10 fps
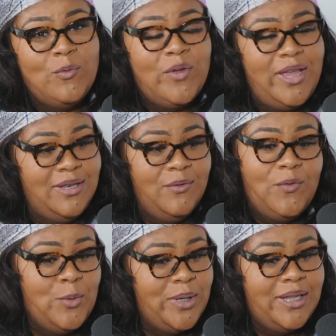in the
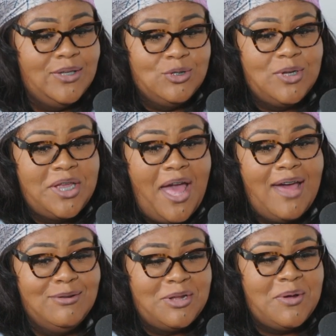food industry.
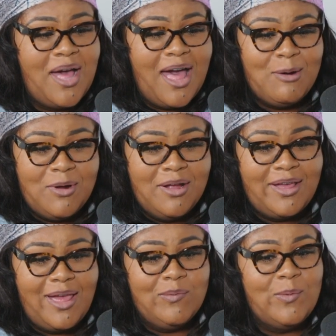I don't know how it
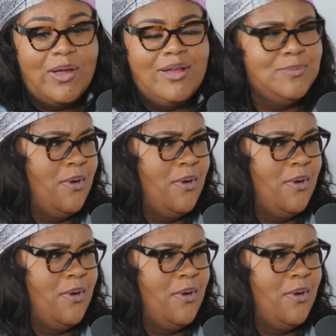work everywhere else.